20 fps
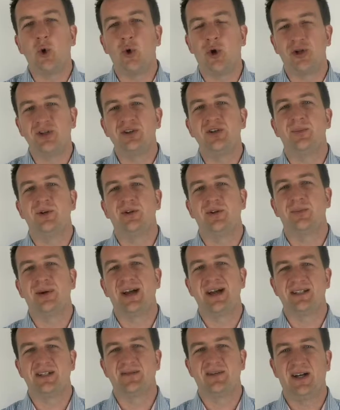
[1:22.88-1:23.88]
or not to build a
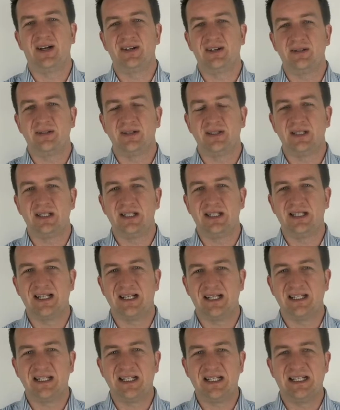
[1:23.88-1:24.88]
passive house,
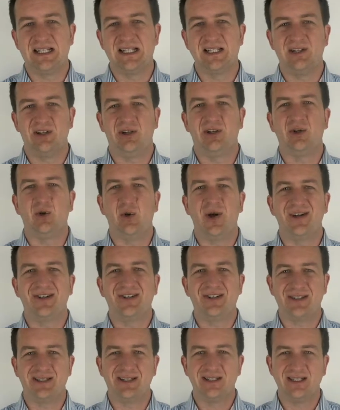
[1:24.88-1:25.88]
that certainly is a good
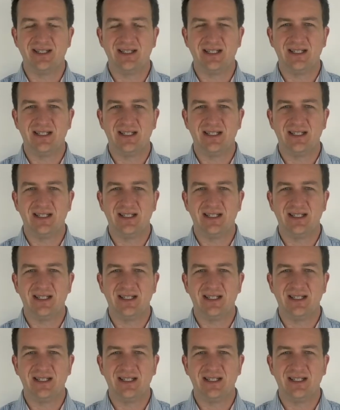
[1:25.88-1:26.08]
question.